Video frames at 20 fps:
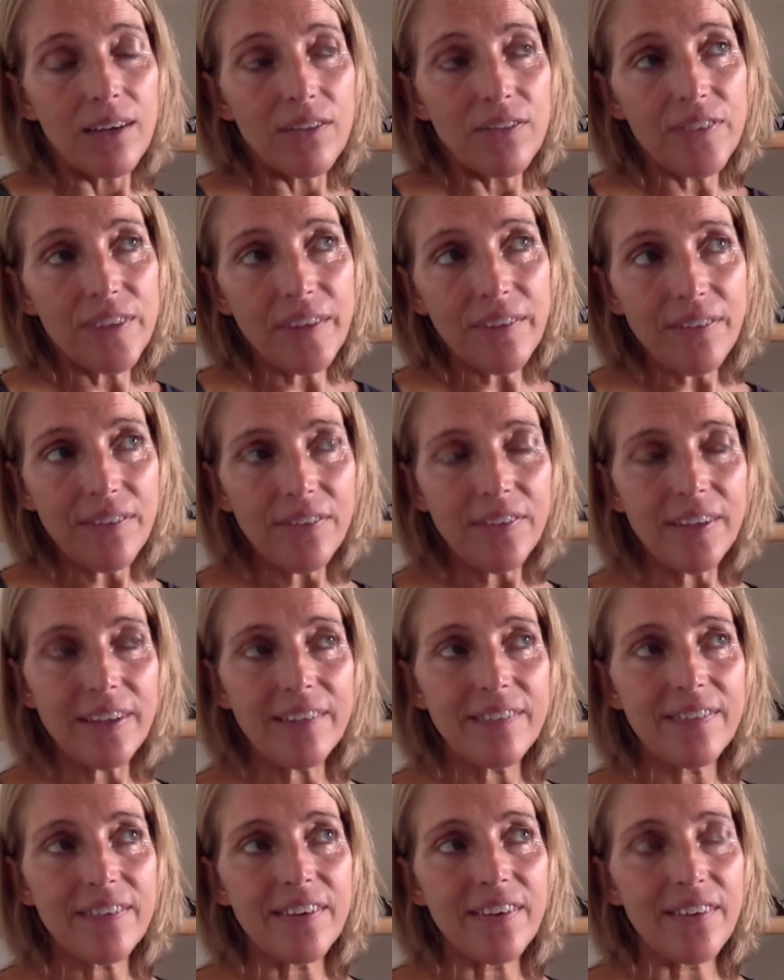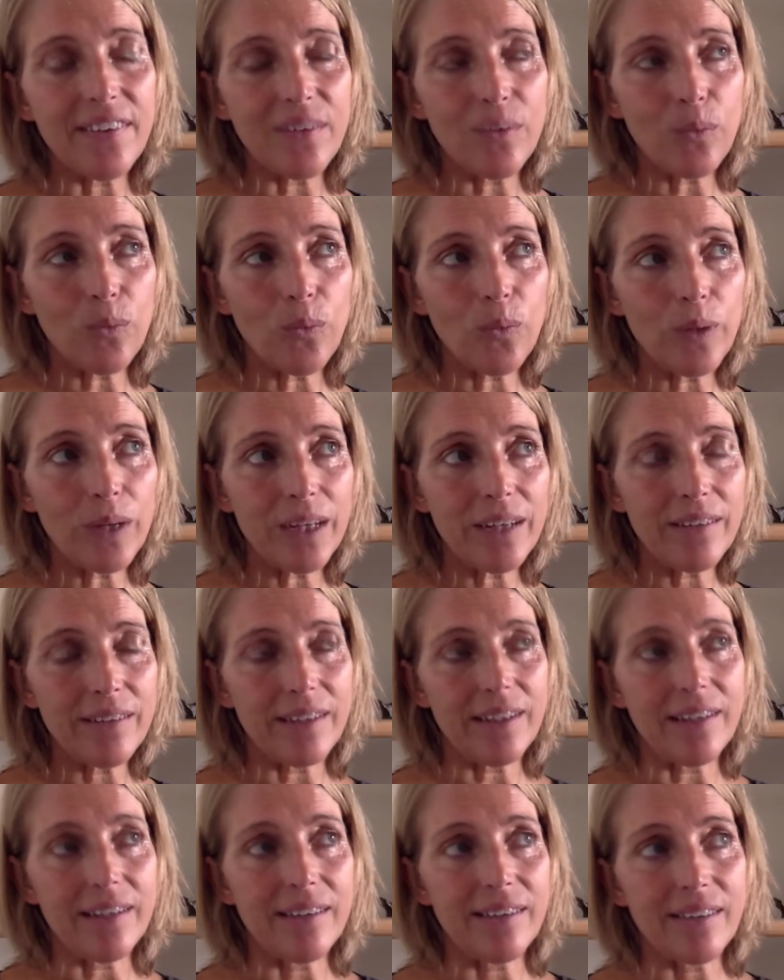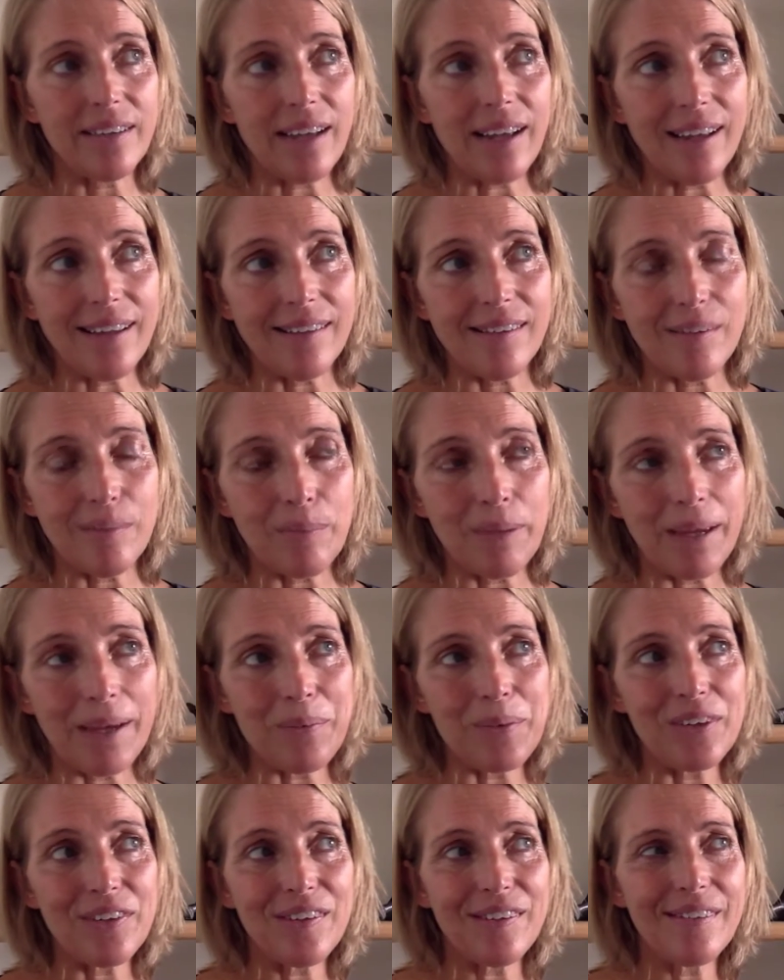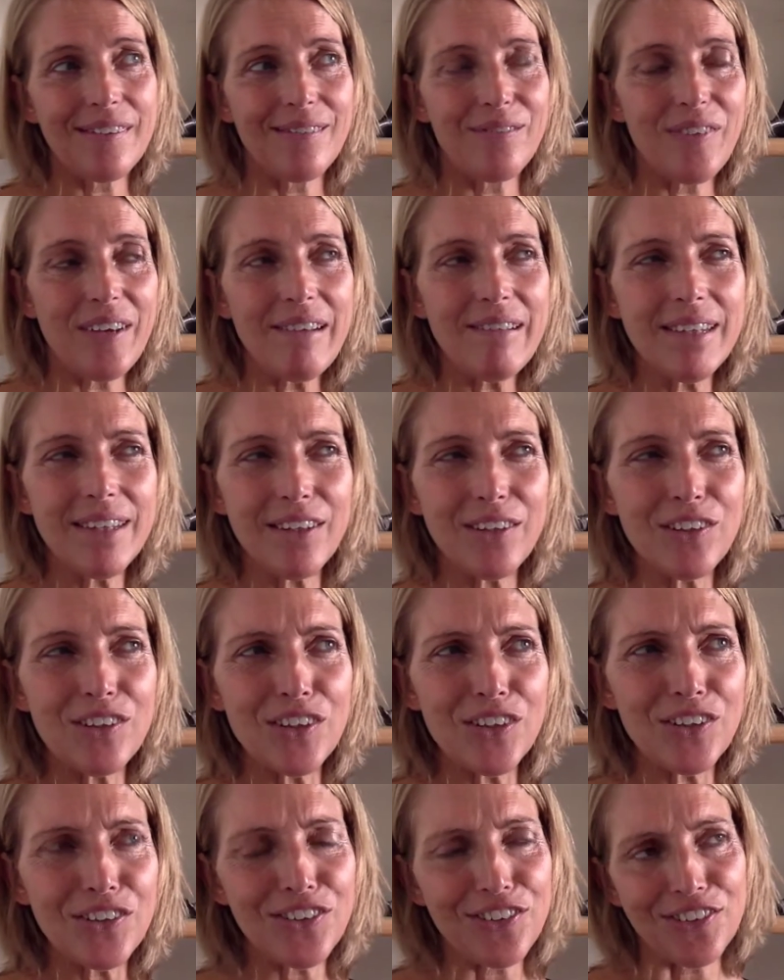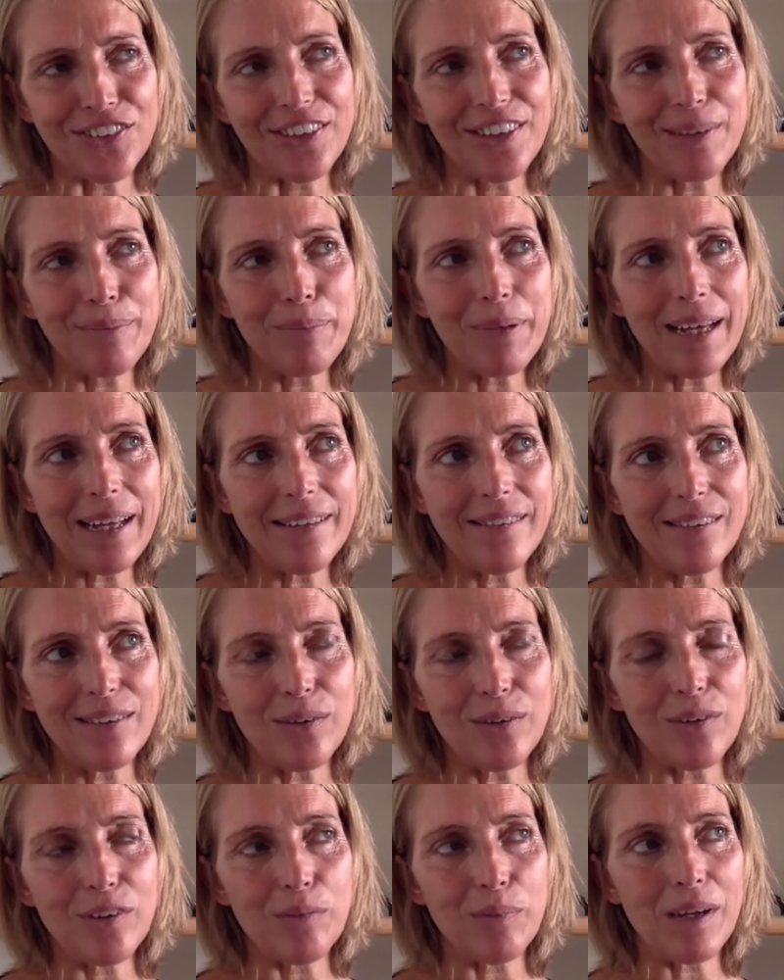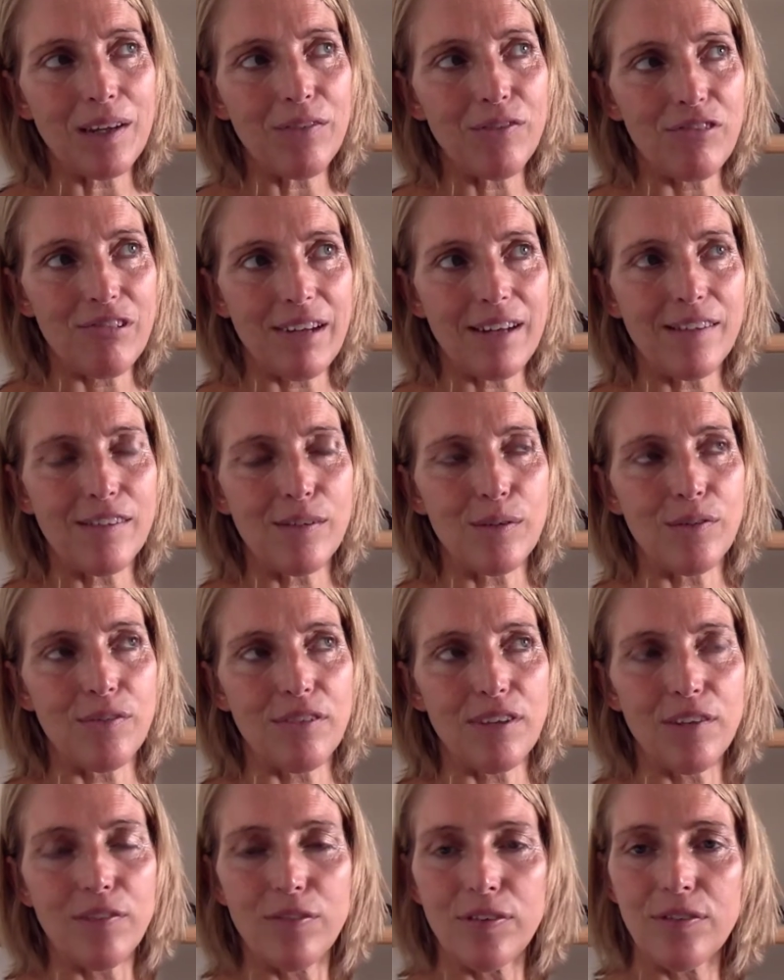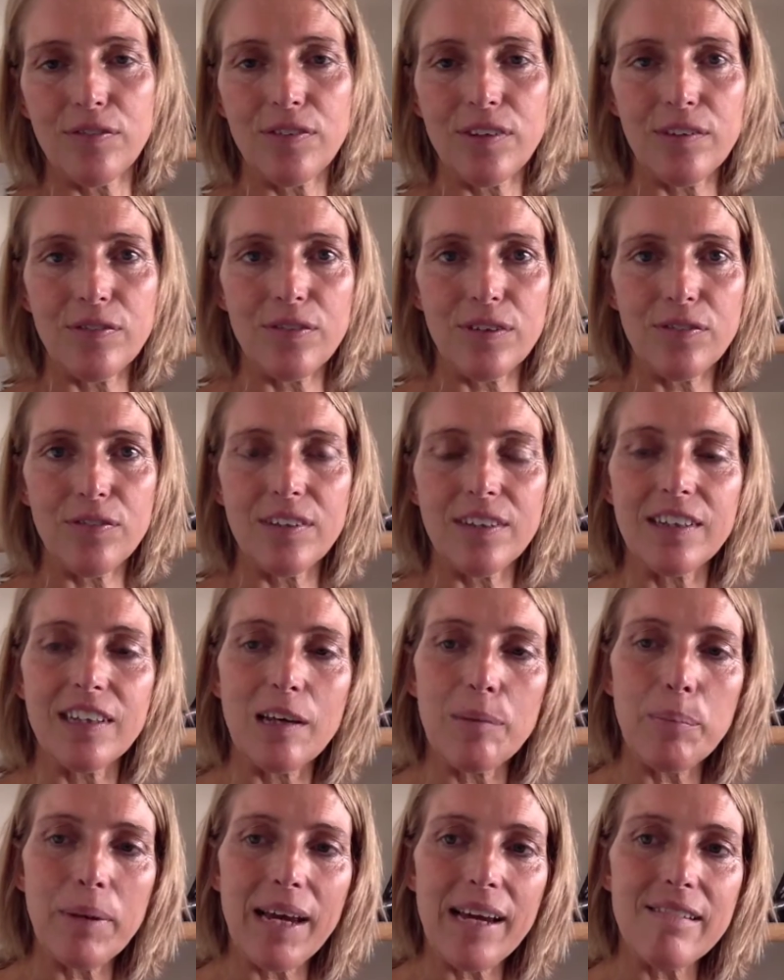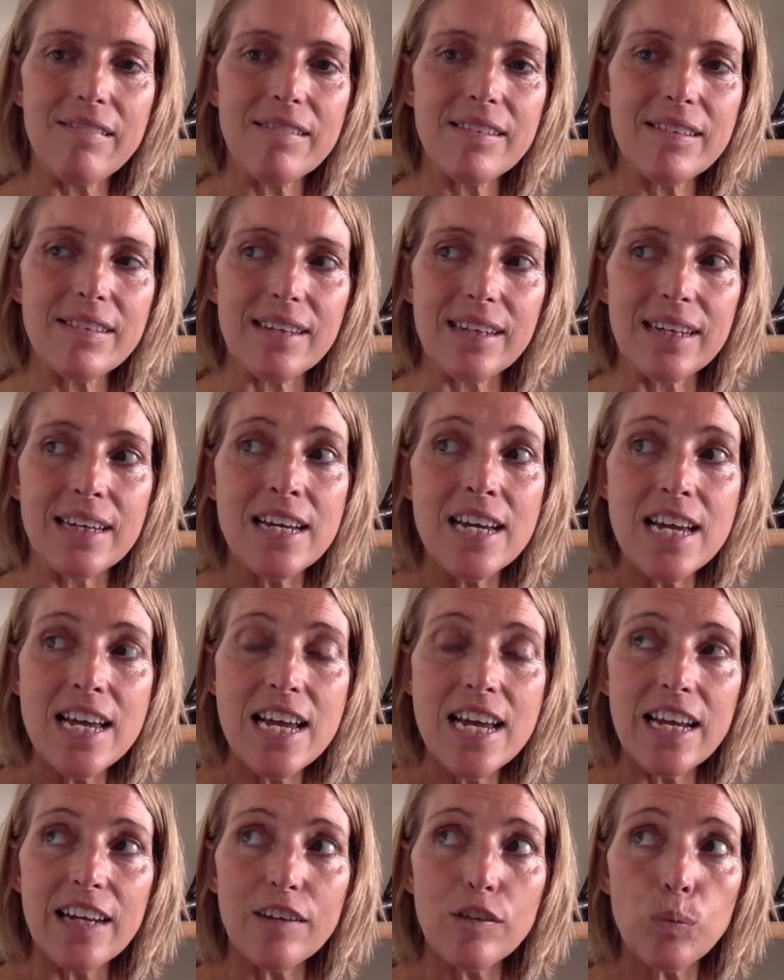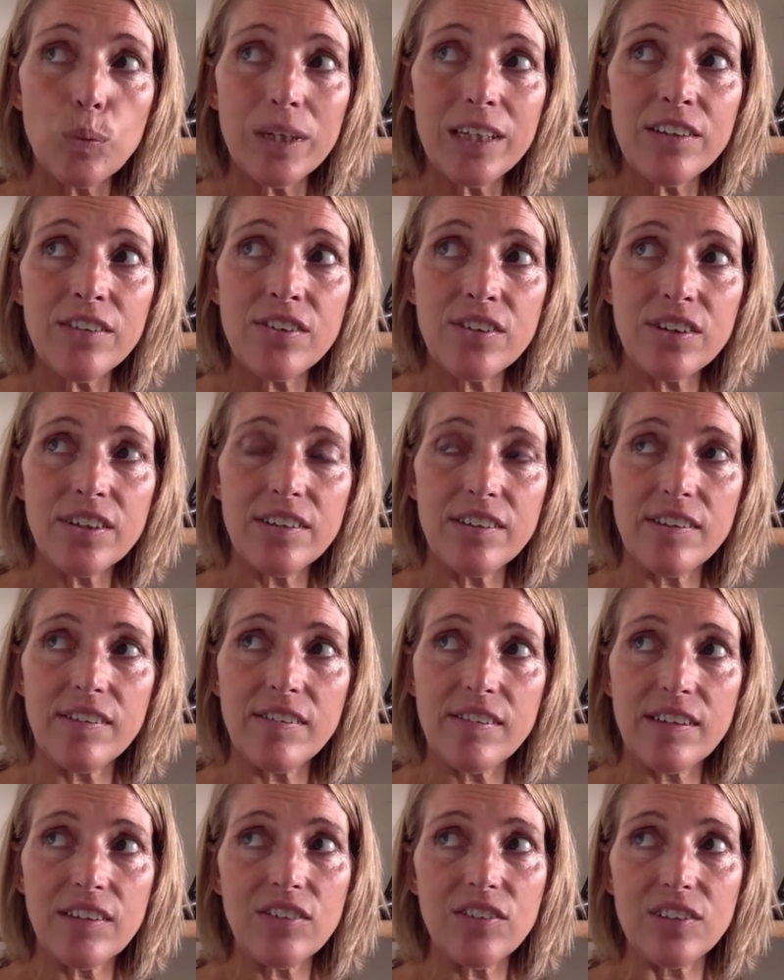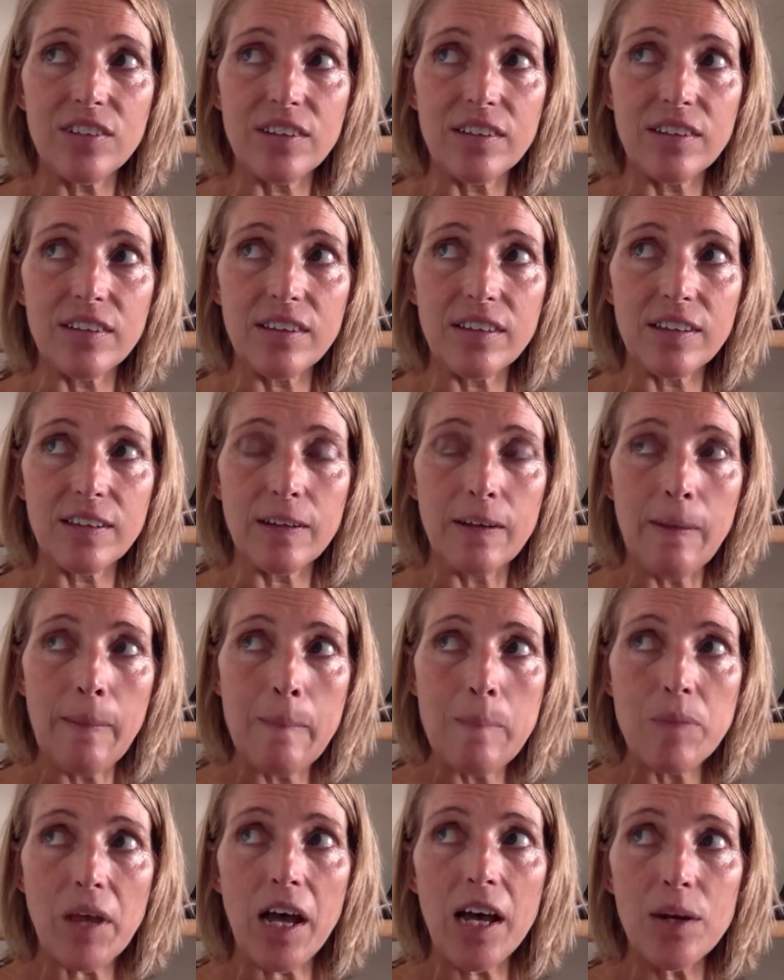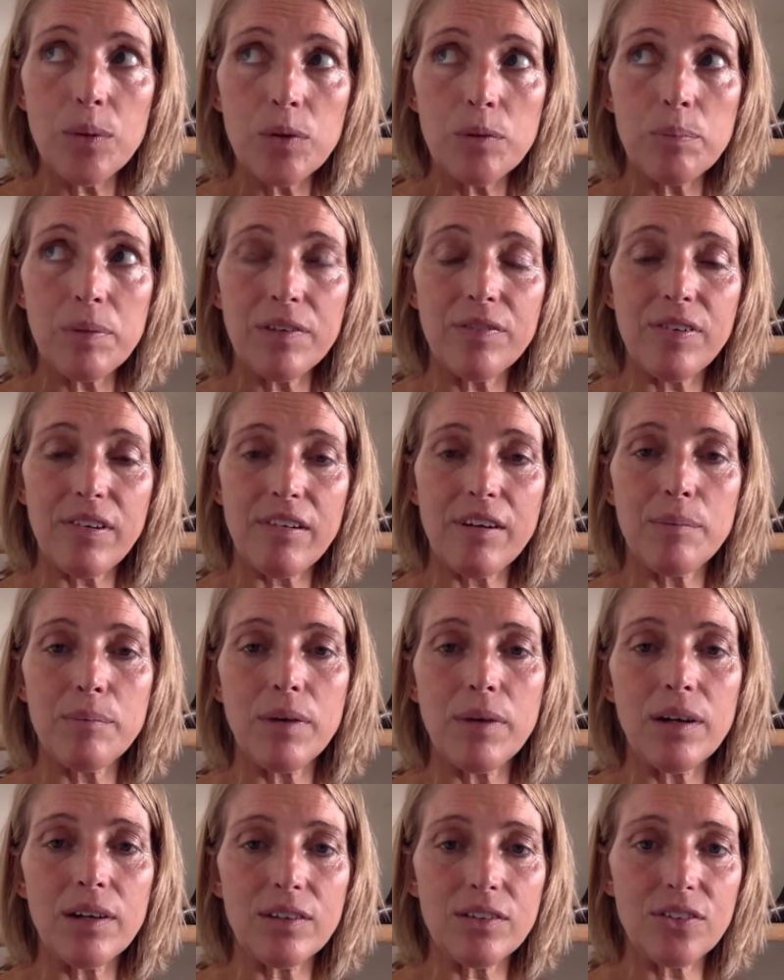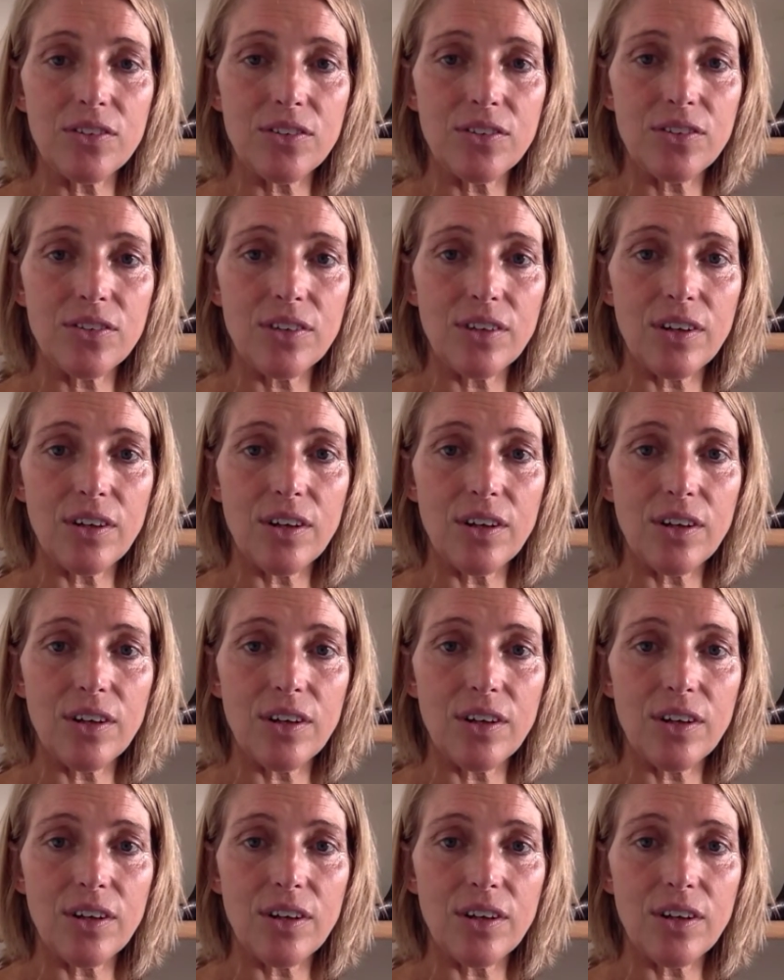The other thing that we did as a pair, which is very unusual compared to a lot of my friends who are very 50-50 in their parenting, is we took a decision that I would be very much